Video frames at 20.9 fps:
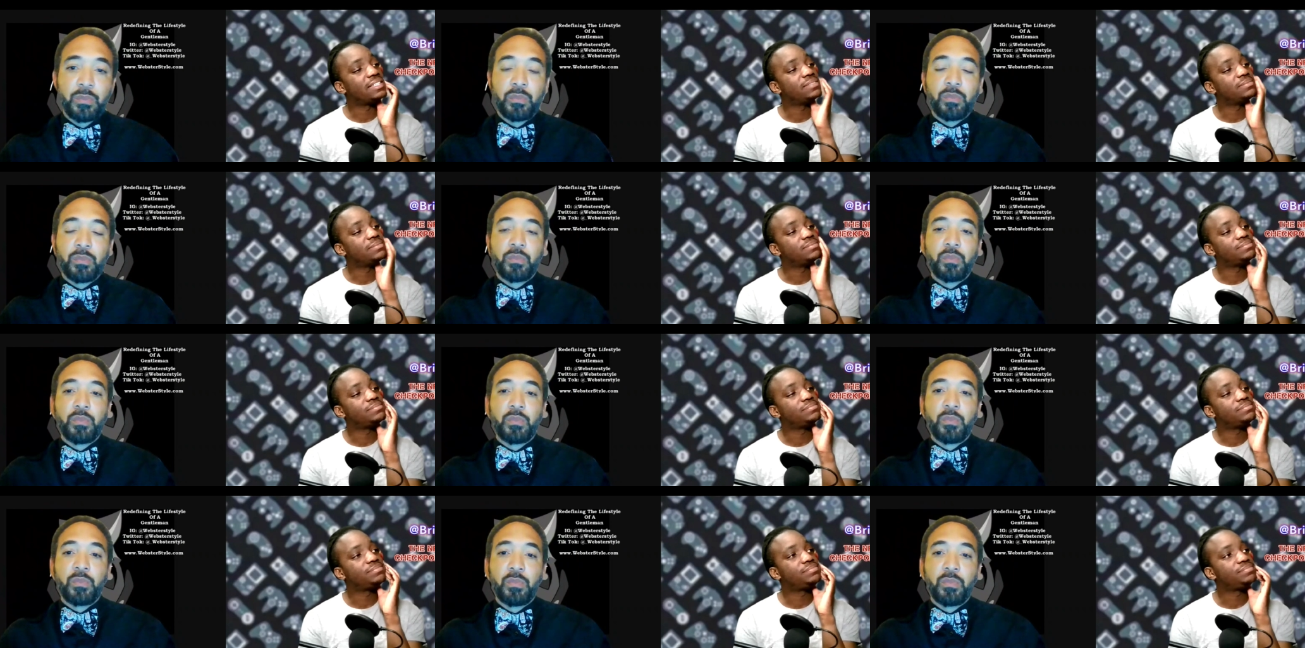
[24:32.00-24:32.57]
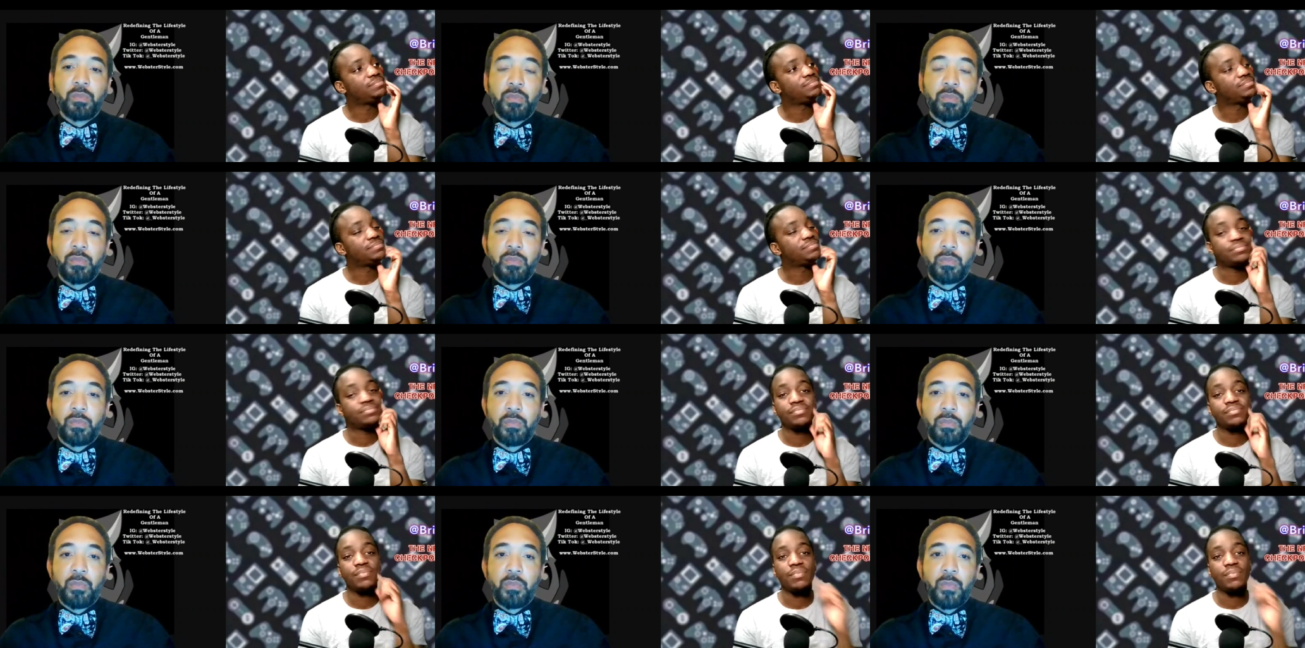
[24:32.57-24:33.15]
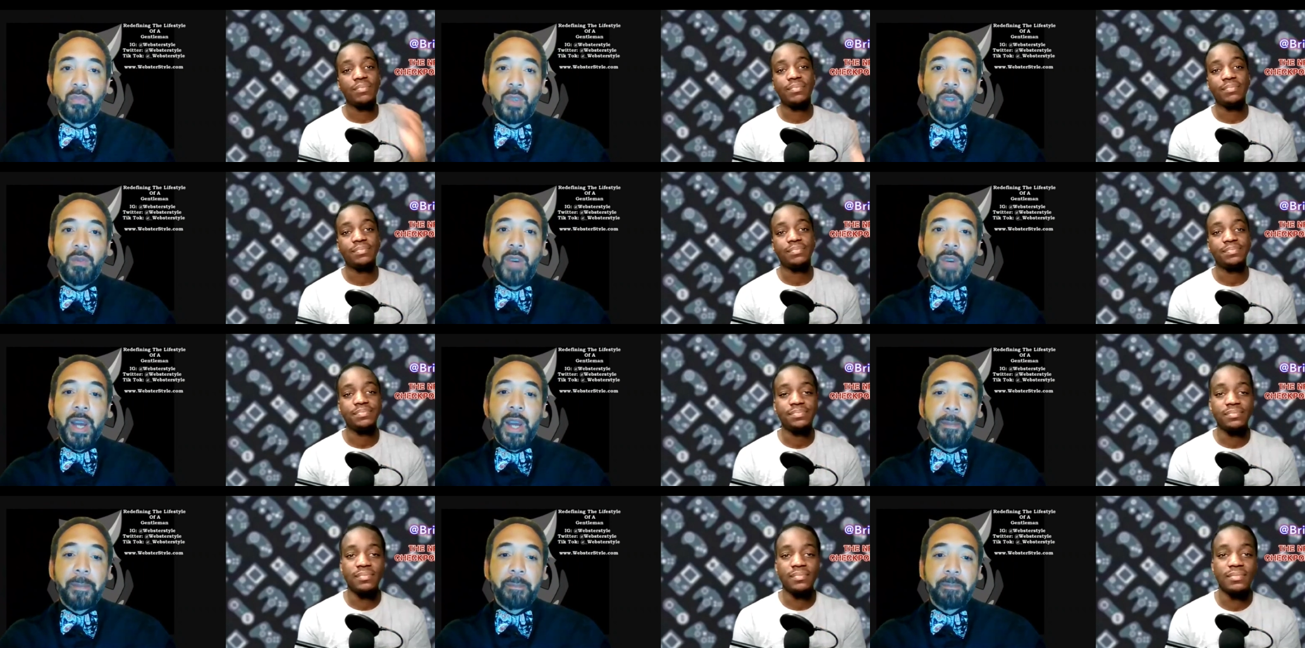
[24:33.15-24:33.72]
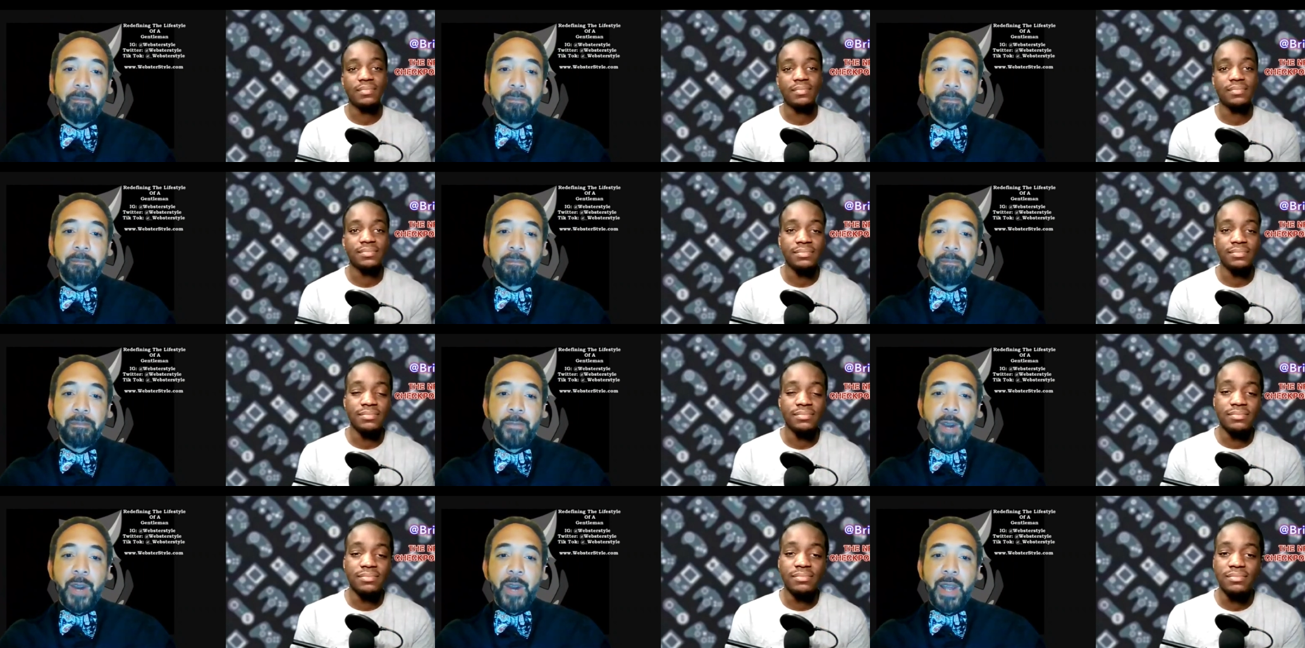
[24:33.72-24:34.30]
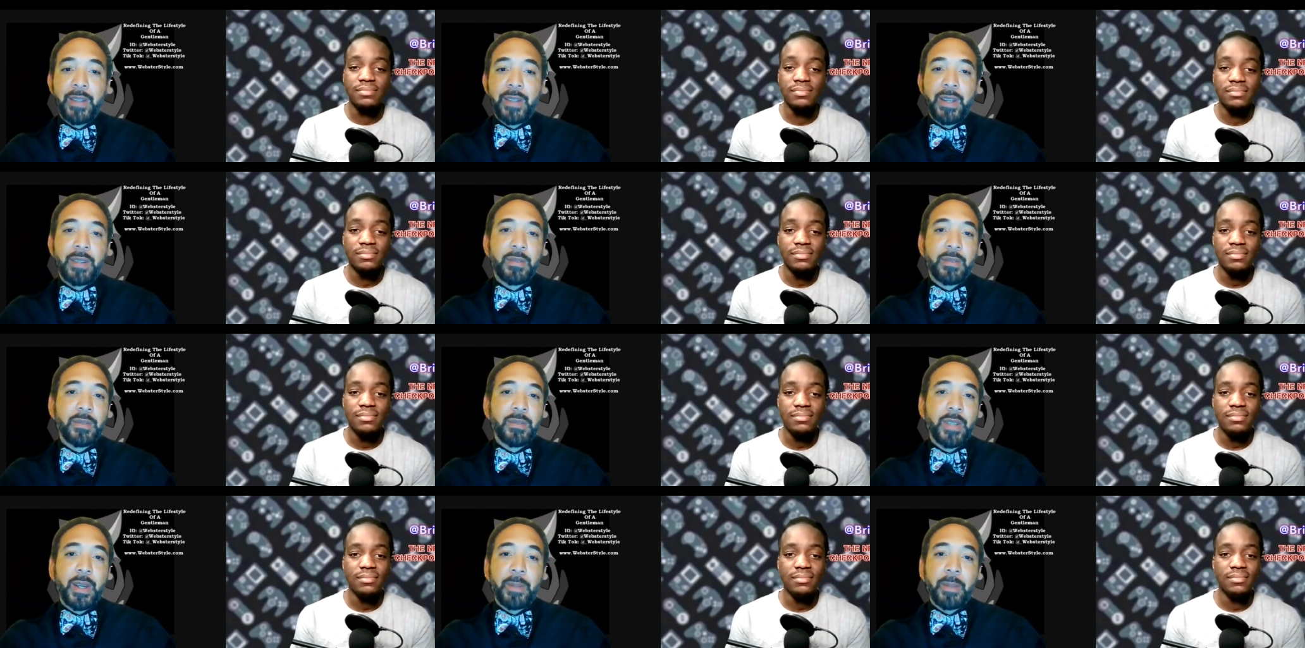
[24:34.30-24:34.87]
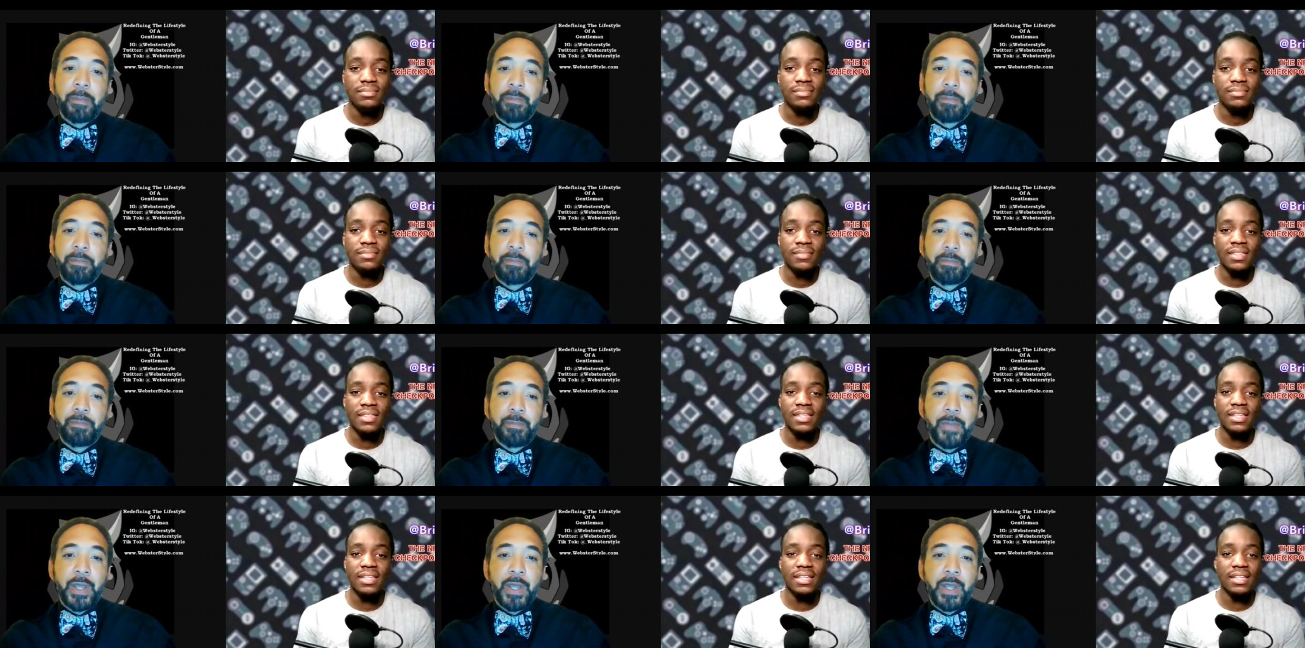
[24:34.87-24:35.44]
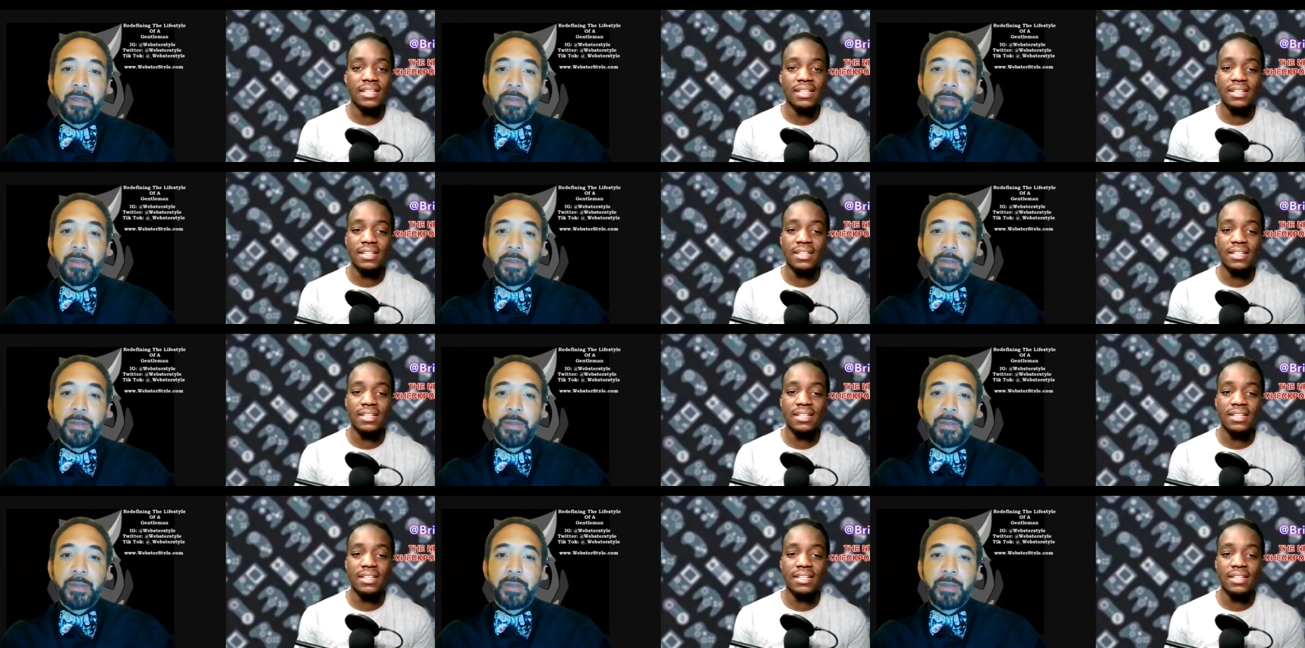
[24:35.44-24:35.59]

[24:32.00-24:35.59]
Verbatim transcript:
Speaker 1: it. Right. Right. That yeah. It